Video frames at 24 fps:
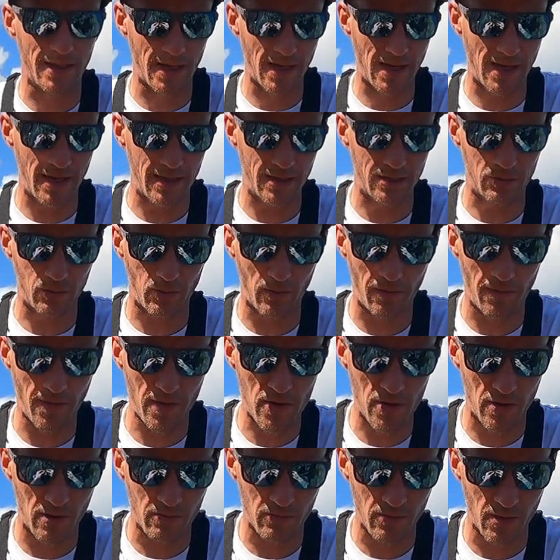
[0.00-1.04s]
today is we're
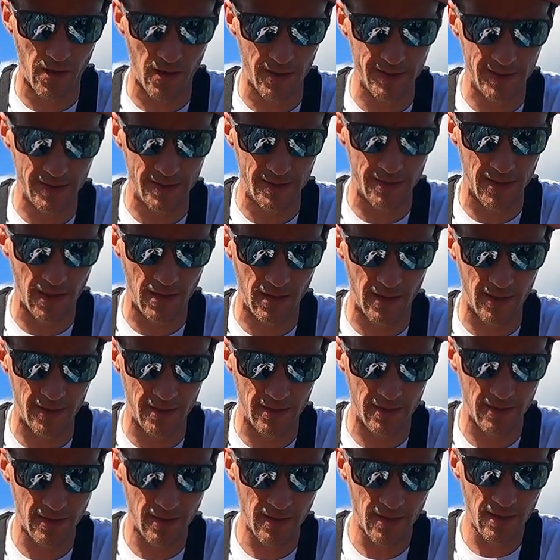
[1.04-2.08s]
fishing a rising
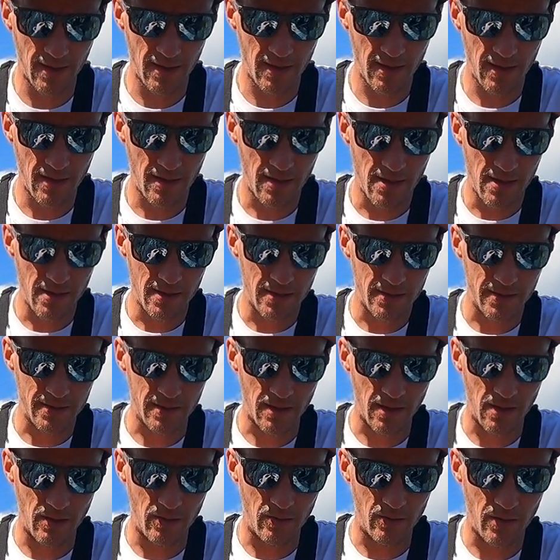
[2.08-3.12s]
tide.
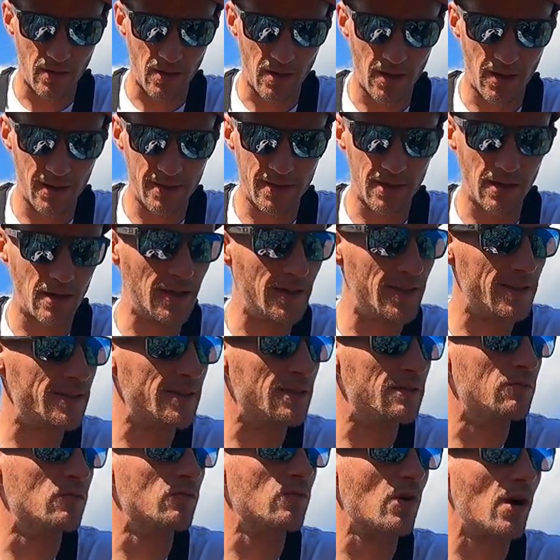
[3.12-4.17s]
So high tide is
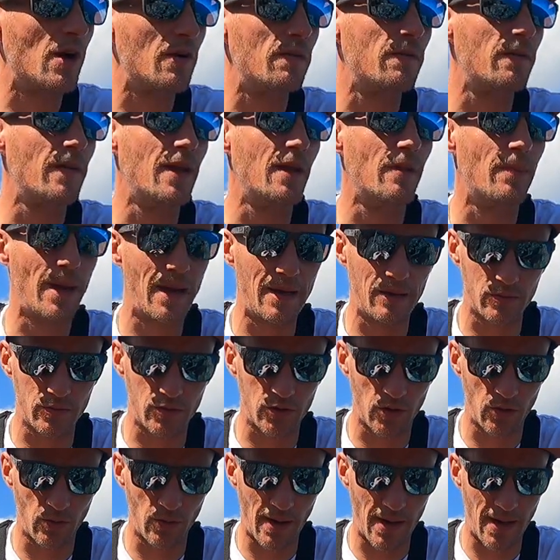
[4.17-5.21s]
in roughly about
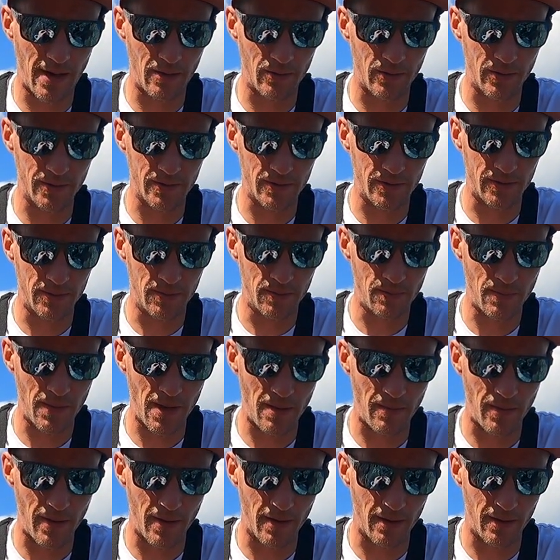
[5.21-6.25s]
2 hours,
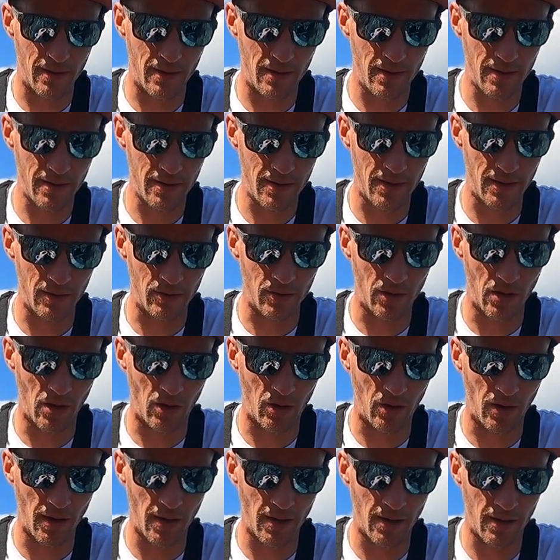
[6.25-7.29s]
maybe a little
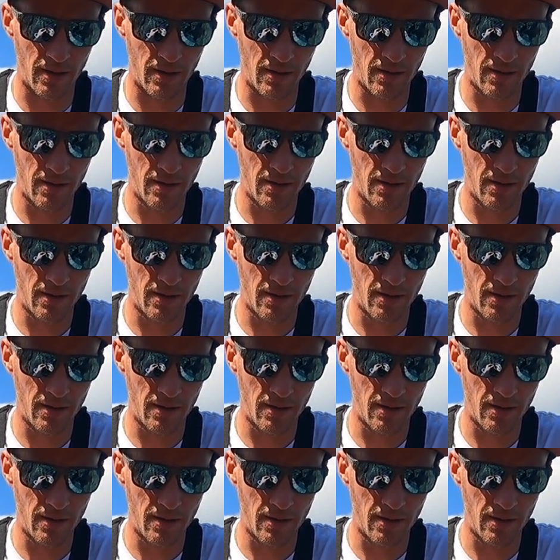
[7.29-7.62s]
longer.